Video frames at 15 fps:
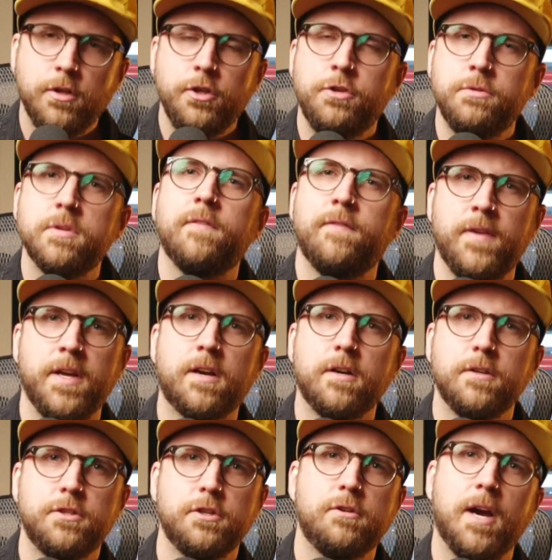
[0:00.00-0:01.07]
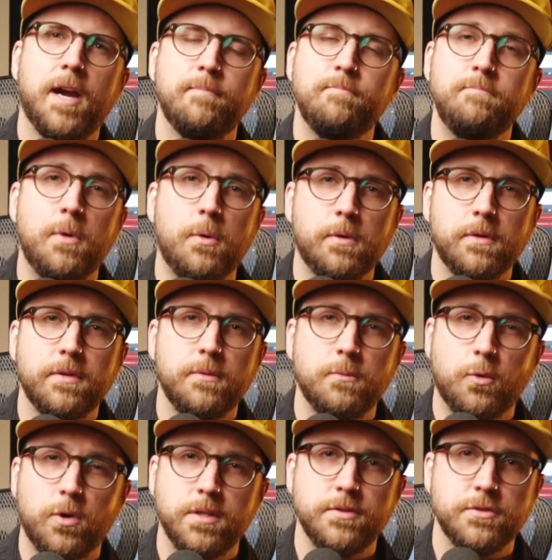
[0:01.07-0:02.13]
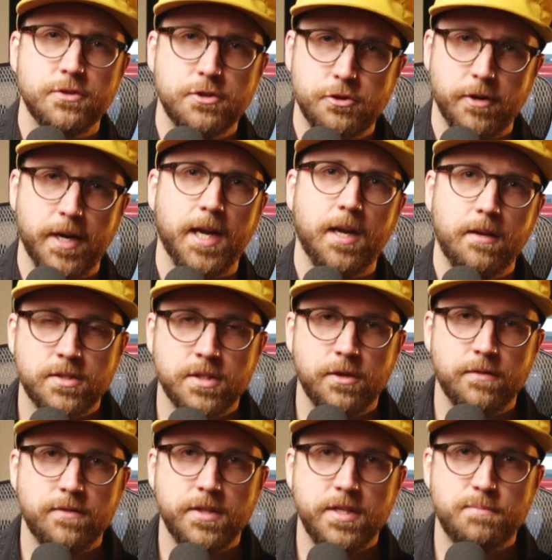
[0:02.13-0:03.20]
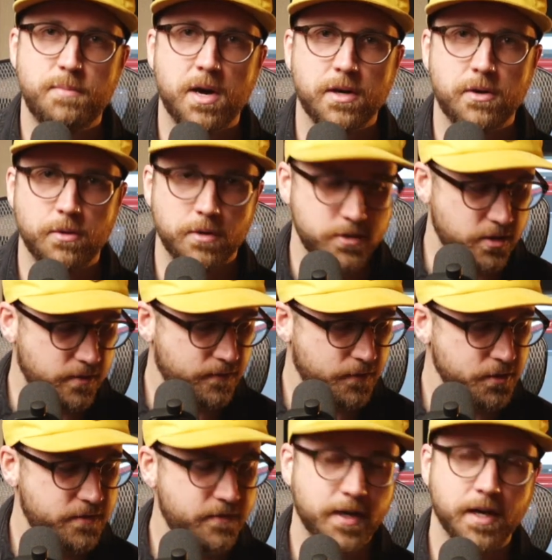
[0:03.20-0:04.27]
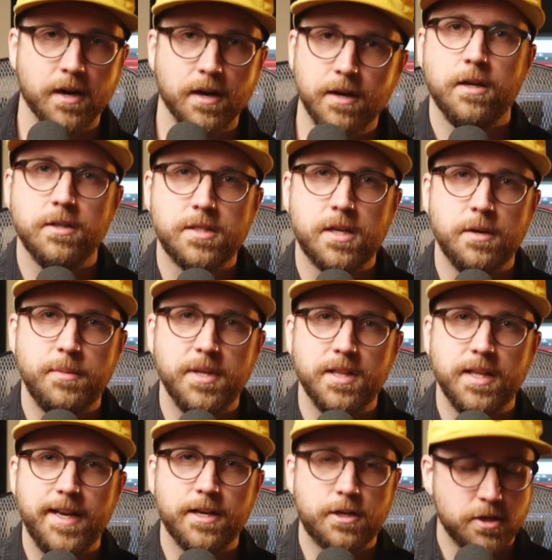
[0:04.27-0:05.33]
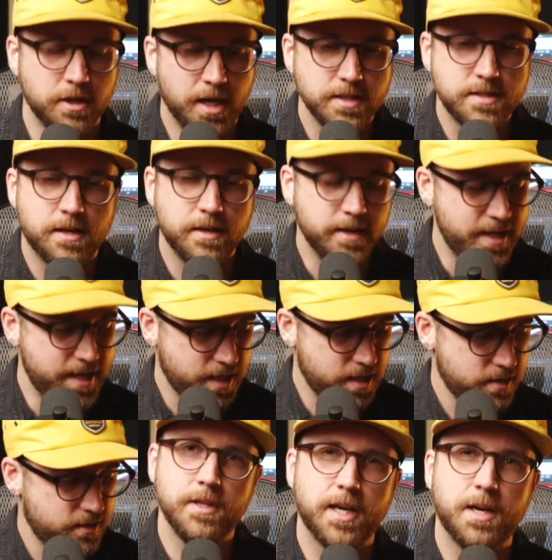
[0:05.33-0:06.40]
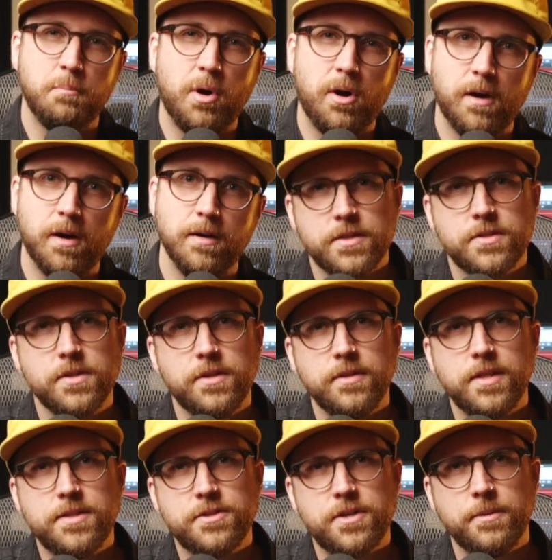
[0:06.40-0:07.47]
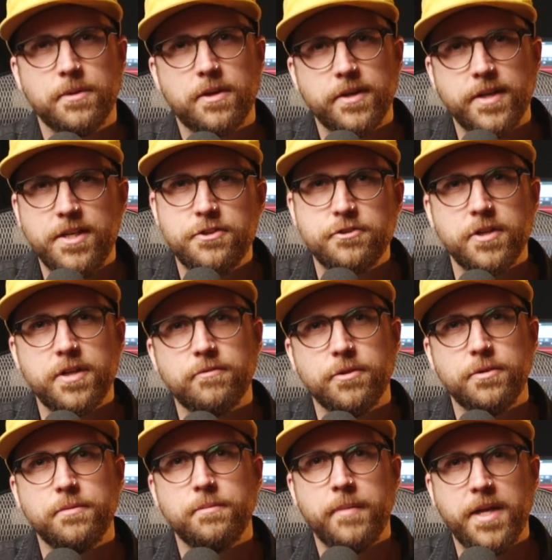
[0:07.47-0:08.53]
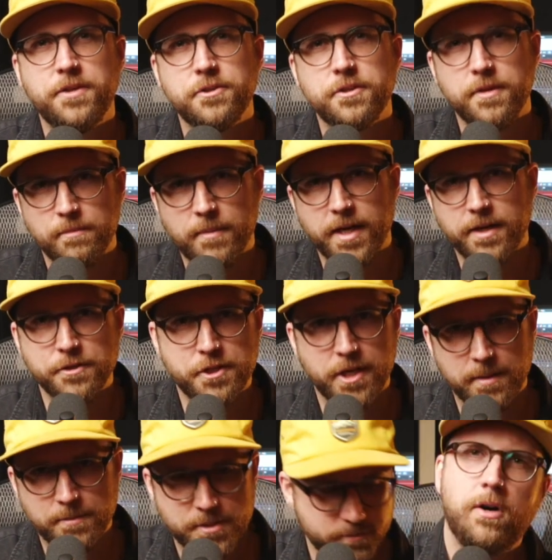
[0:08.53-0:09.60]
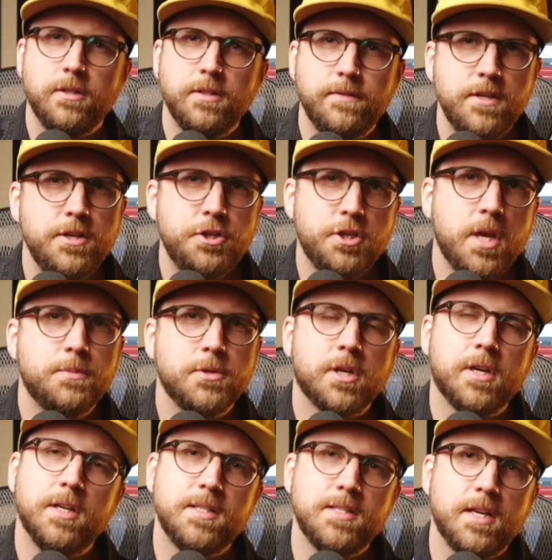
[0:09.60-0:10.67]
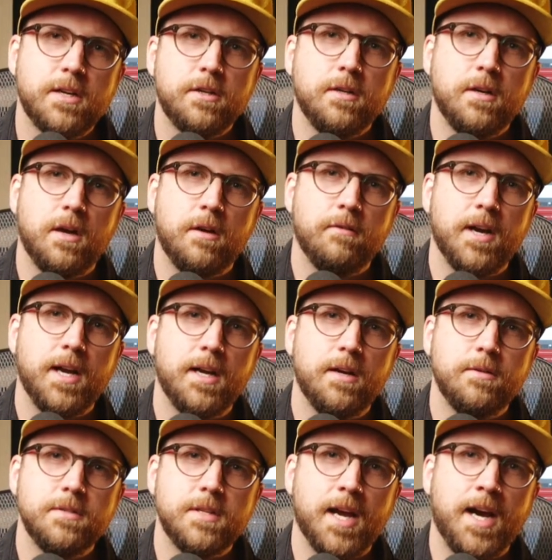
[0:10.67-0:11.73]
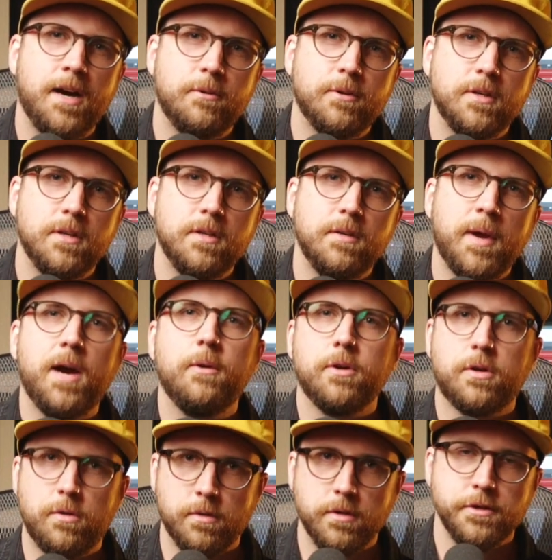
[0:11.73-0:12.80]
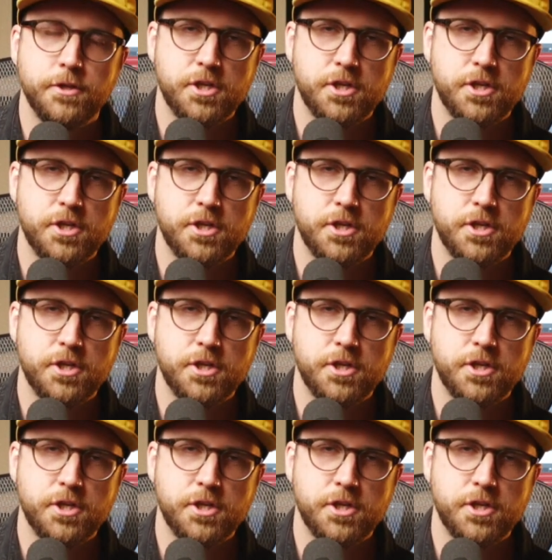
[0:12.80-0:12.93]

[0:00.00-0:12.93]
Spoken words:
use a finger to grab more than one string. So for these bar chords, our first finger is going to be laid across our neck like a bar. So let's start with our E string, root, major, and minor shapes. All of these shapes are going to center around our power chord